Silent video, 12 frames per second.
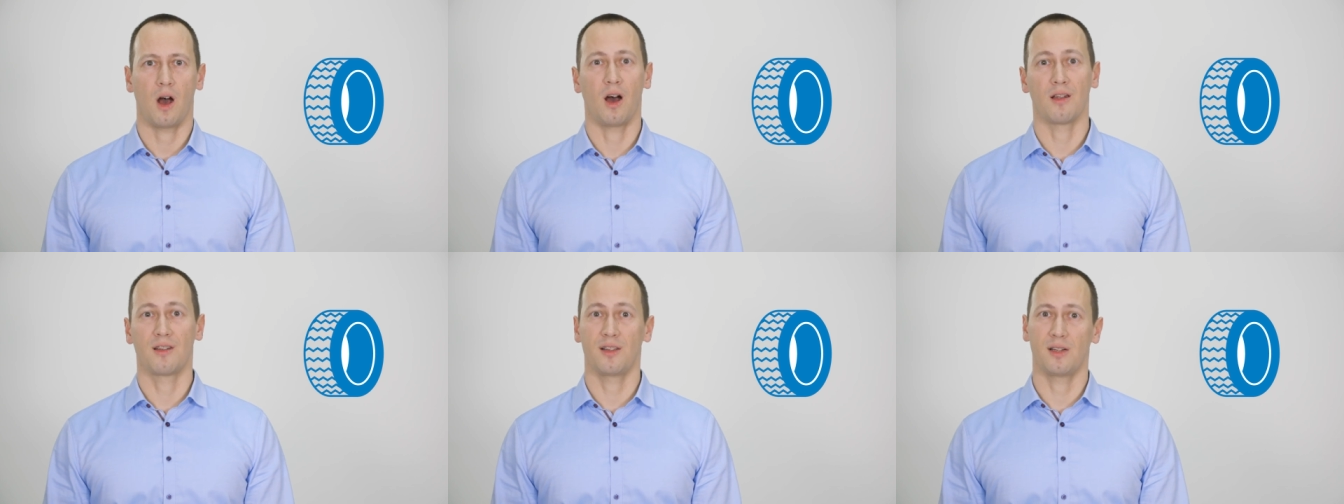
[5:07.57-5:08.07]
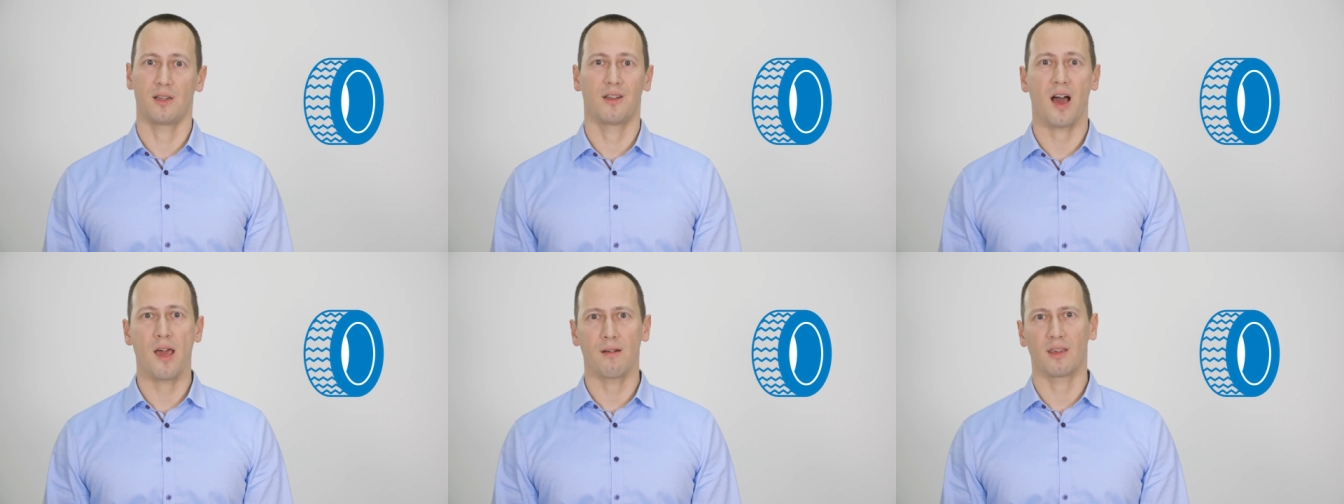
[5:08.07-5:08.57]
until the
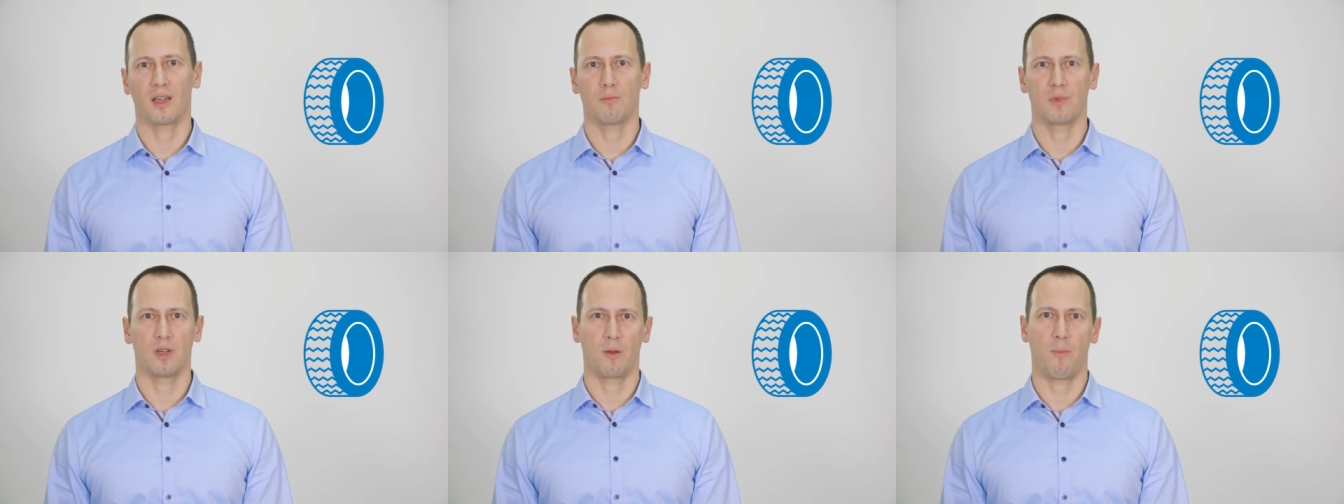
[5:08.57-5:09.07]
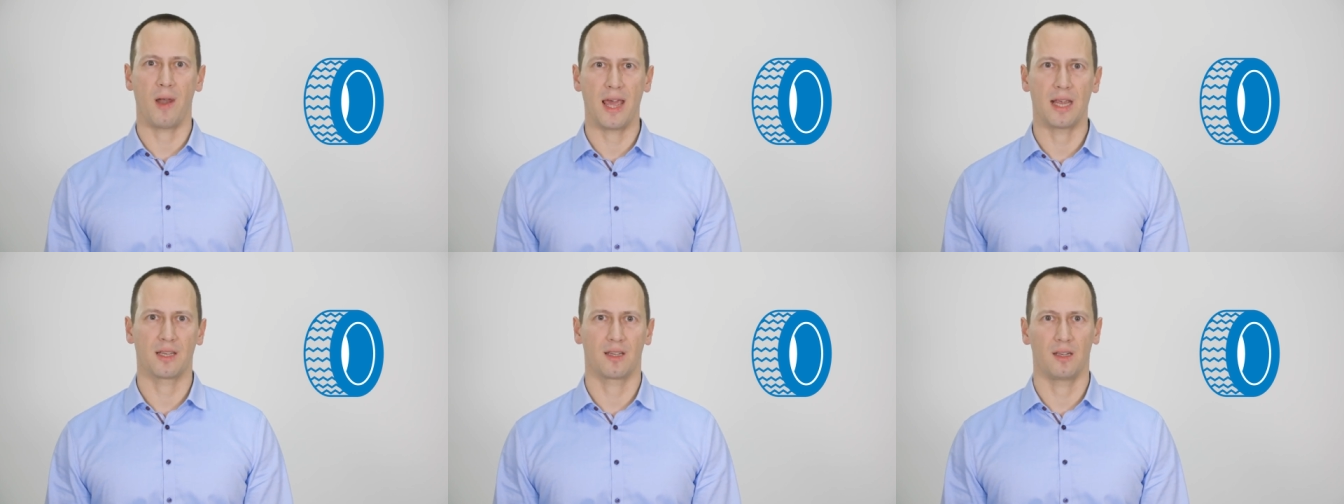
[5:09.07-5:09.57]
tire can be
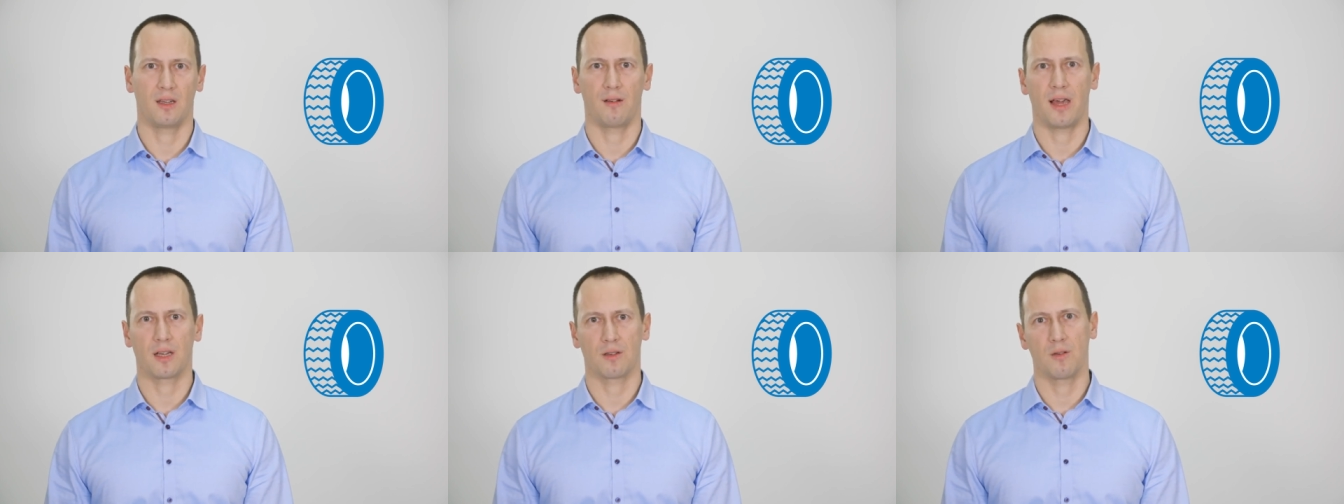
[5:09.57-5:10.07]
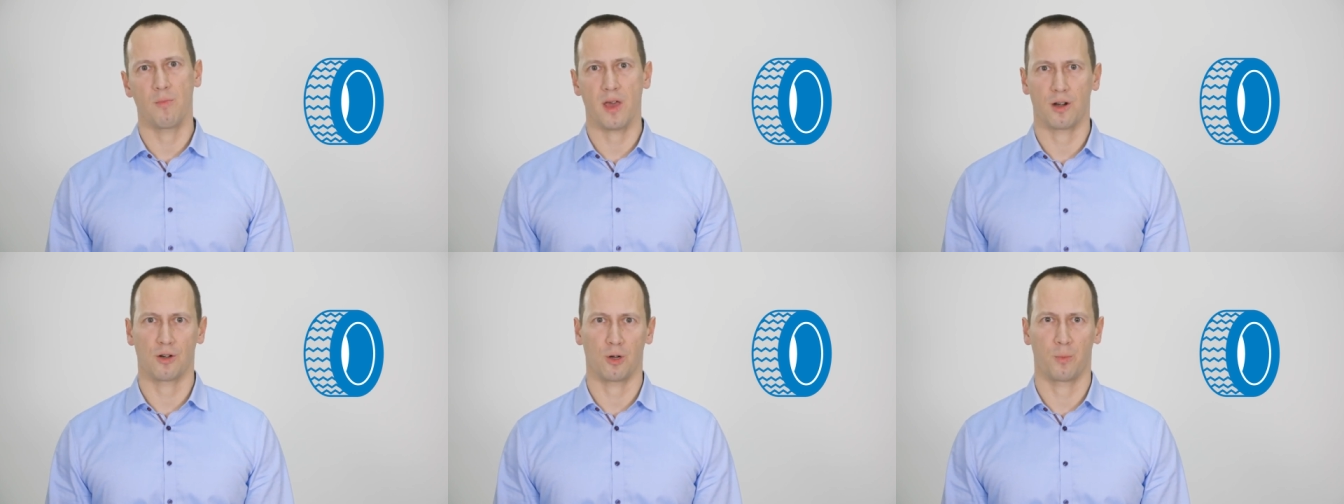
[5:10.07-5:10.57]
replaced in the next
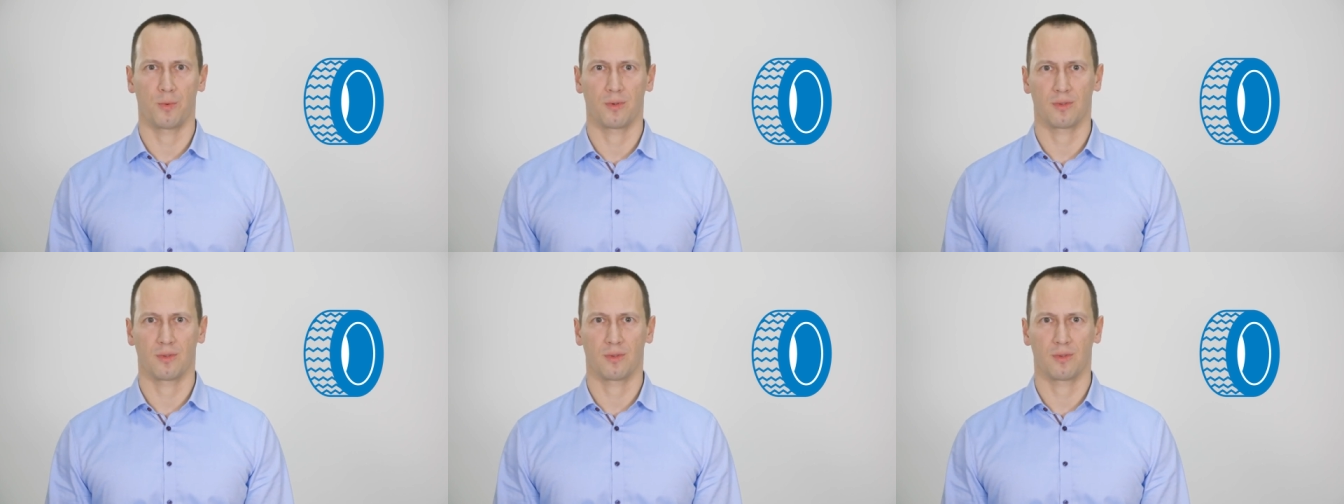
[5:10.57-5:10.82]
repair shop.